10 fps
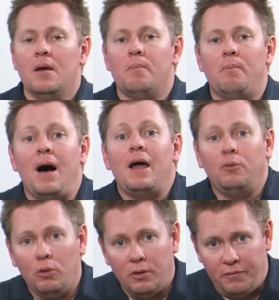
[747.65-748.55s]
my
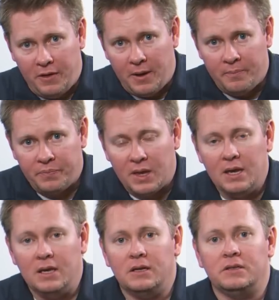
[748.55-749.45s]
rule of thumb
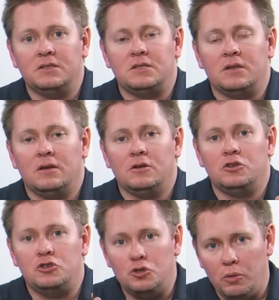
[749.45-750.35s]
is
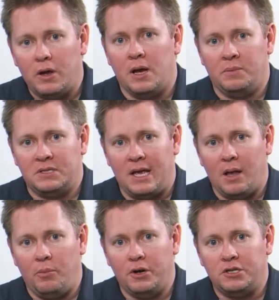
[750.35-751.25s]
do a compass
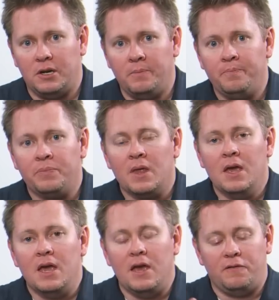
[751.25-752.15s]
calibration
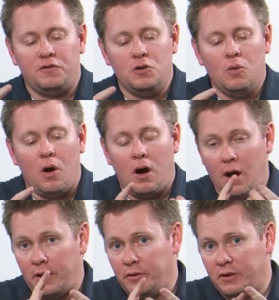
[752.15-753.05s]
if you
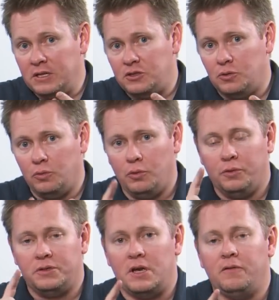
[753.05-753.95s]
are under these 2
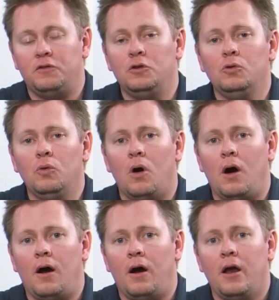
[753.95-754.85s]
rules. If you
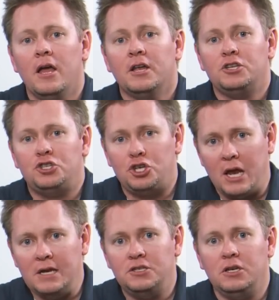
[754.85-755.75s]
are
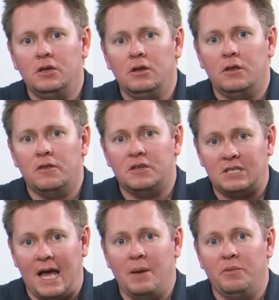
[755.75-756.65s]
changing the
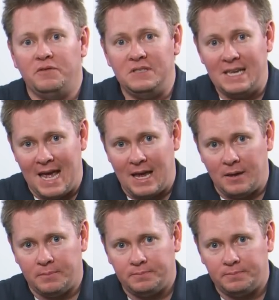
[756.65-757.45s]
time of day,